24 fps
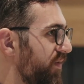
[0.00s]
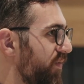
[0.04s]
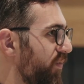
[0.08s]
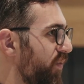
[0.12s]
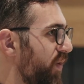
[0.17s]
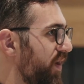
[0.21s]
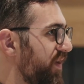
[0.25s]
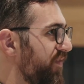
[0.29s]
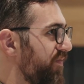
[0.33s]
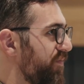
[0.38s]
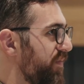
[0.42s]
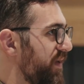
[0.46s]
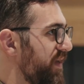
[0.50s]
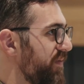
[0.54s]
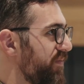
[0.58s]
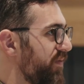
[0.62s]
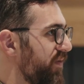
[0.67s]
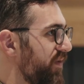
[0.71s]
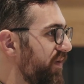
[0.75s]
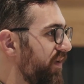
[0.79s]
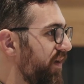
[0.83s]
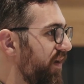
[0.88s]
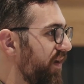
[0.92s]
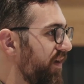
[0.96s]
What if
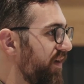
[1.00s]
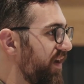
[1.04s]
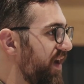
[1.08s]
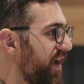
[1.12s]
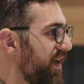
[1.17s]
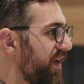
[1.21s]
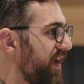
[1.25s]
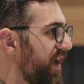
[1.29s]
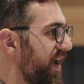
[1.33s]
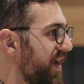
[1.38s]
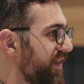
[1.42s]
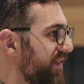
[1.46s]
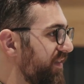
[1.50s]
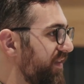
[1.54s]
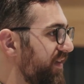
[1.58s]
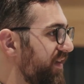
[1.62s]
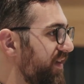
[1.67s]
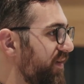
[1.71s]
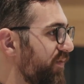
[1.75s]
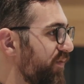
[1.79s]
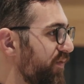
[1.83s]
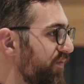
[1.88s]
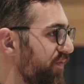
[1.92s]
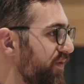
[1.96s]
people are not at
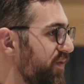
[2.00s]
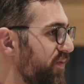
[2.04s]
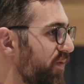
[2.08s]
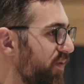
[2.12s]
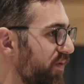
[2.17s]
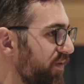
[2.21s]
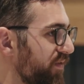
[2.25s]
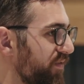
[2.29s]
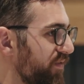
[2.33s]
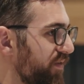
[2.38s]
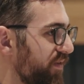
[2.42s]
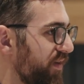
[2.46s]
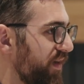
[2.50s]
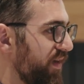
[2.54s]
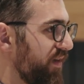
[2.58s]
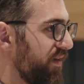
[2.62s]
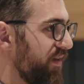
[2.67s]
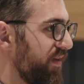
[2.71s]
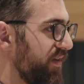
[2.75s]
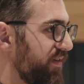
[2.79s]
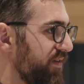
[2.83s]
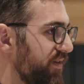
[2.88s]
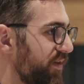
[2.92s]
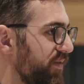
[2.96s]
the review order
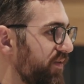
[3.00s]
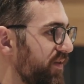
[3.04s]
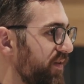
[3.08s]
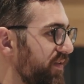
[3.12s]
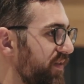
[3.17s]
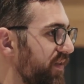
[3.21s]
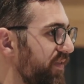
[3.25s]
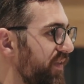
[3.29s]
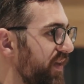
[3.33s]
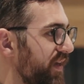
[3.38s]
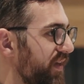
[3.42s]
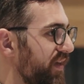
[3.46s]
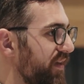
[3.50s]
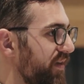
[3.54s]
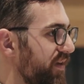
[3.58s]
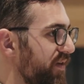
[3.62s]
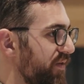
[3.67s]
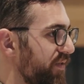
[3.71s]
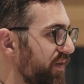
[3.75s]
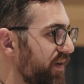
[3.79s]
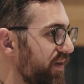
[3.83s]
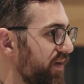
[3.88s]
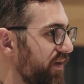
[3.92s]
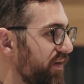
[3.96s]
screen and don't know that they can
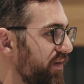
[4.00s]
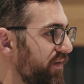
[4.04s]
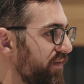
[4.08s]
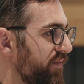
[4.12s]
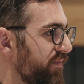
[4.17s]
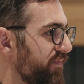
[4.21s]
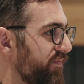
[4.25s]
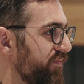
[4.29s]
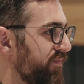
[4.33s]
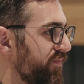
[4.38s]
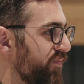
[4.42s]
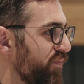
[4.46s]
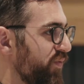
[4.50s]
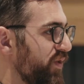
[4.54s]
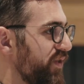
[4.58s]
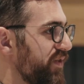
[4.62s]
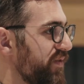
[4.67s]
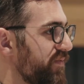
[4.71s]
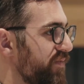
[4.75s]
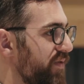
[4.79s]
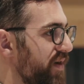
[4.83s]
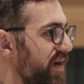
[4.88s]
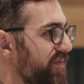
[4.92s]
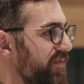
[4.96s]
go there? We
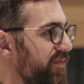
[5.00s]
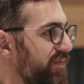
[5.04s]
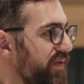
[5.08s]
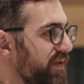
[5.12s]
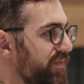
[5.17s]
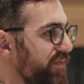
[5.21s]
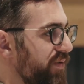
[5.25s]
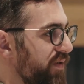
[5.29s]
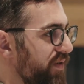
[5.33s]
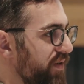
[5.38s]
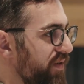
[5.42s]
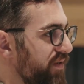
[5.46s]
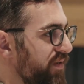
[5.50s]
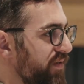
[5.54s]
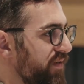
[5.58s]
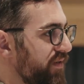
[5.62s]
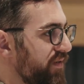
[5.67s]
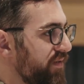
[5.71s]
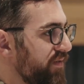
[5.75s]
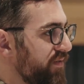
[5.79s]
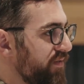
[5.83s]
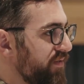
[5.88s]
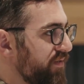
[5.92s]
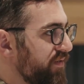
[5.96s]
should probably put
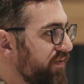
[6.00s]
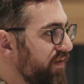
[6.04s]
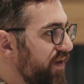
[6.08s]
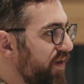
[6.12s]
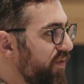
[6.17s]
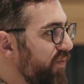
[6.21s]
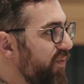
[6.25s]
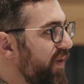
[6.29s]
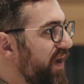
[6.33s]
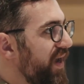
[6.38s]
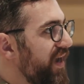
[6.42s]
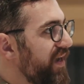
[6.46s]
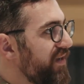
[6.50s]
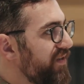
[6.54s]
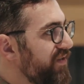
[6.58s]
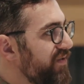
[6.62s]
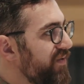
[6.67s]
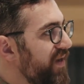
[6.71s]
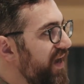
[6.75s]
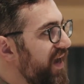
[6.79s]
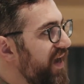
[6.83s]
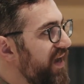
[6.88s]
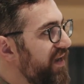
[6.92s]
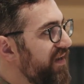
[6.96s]
a way
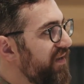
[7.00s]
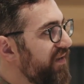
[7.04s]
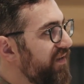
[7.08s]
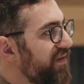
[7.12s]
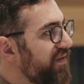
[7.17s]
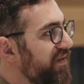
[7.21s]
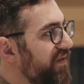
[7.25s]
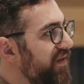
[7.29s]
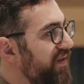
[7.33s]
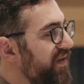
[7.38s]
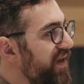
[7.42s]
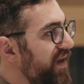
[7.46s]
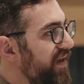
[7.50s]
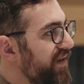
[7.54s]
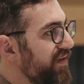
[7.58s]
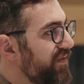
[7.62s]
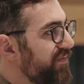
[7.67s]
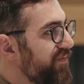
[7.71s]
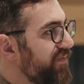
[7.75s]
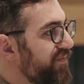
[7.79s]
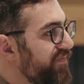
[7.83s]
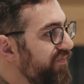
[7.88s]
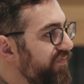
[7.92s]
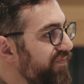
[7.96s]
to add an
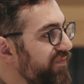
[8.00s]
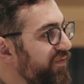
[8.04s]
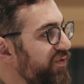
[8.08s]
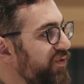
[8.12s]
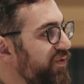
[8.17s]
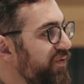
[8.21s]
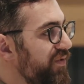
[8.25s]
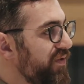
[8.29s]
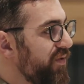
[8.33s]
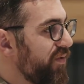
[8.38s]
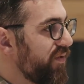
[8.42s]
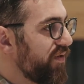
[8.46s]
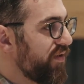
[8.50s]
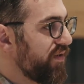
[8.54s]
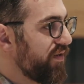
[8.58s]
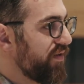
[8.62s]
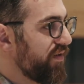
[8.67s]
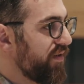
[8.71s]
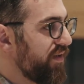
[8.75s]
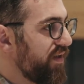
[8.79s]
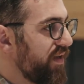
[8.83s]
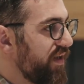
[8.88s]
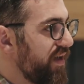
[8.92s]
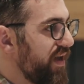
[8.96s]
item to the
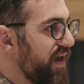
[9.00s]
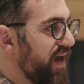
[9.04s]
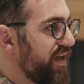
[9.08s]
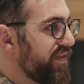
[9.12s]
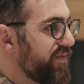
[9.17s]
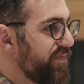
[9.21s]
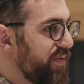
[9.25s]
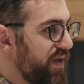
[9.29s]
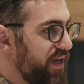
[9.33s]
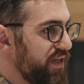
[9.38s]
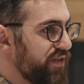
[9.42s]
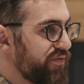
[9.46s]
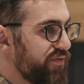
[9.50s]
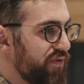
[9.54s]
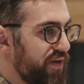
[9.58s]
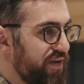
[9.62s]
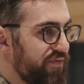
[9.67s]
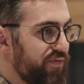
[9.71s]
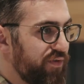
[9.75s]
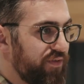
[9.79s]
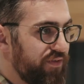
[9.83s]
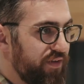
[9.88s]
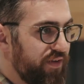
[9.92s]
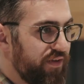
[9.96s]
order on the page for
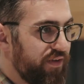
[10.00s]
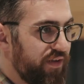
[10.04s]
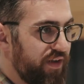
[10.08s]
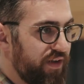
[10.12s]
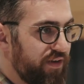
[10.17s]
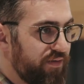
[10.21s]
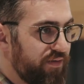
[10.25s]
every single